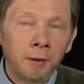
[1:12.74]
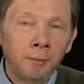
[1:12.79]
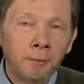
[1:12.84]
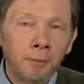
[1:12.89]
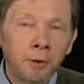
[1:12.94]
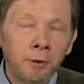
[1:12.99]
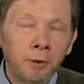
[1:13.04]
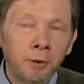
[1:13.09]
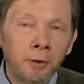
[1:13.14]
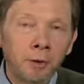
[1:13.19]

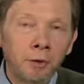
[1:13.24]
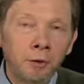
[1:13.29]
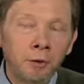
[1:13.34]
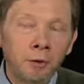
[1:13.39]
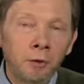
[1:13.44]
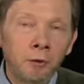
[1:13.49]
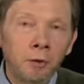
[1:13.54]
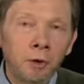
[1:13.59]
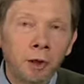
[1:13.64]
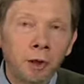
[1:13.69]
But on its
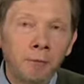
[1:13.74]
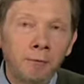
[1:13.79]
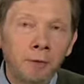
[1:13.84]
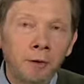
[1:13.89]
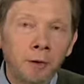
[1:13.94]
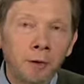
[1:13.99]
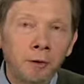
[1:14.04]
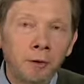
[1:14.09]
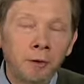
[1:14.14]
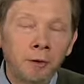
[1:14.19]
own
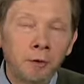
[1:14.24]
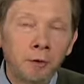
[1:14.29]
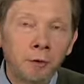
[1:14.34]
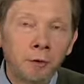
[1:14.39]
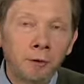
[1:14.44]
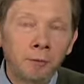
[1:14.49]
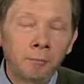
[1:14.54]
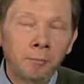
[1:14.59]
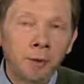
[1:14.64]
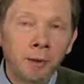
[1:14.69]
level, it's
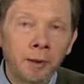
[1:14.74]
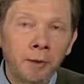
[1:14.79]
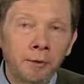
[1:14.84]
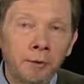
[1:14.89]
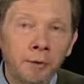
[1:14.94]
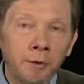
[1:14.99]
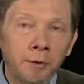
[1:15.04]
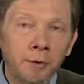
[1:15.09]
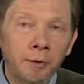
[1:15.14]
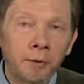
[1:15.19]
not
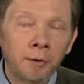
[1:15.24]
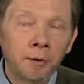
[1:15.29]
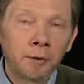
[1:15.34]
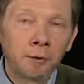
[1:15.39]
pleasant.